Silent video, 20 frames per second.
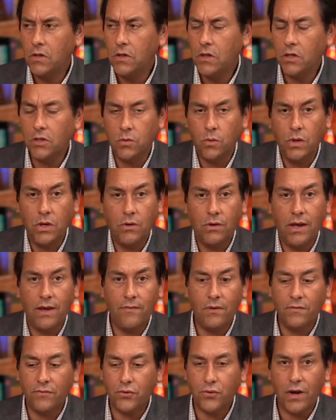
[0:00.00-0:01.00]
because we don't
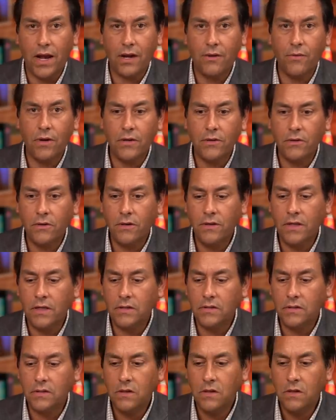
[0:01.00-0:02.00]
have enough track record on
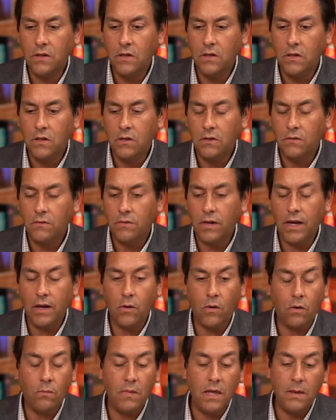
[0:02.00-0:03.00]
this? Right.
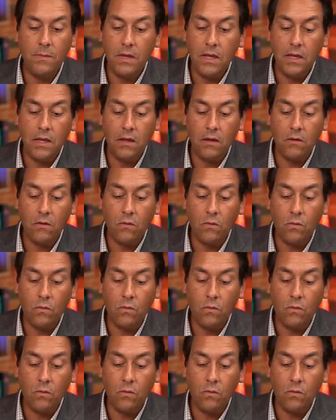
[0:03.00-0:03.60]
Or maybe,